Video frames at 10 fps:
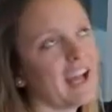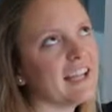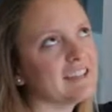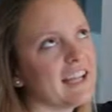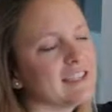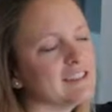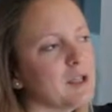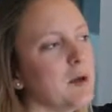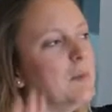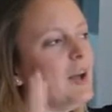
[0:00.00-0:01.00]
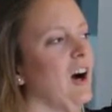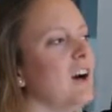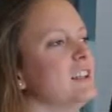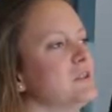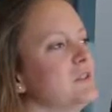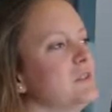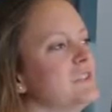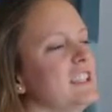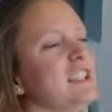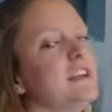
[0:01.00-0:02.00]
Again, behind the
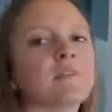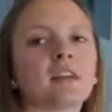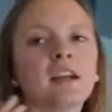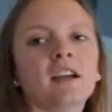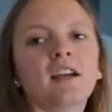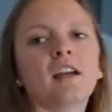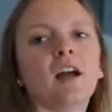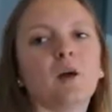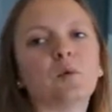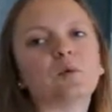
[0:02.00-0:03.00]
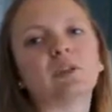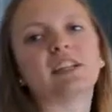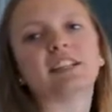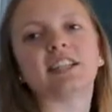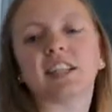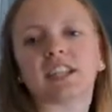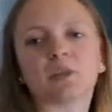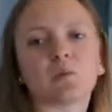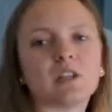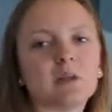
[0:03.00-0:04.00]
movie, what were they
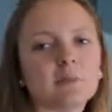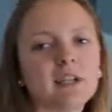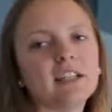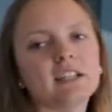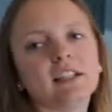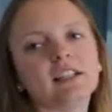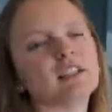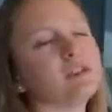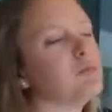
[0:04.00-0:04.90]
thinking when they made it, the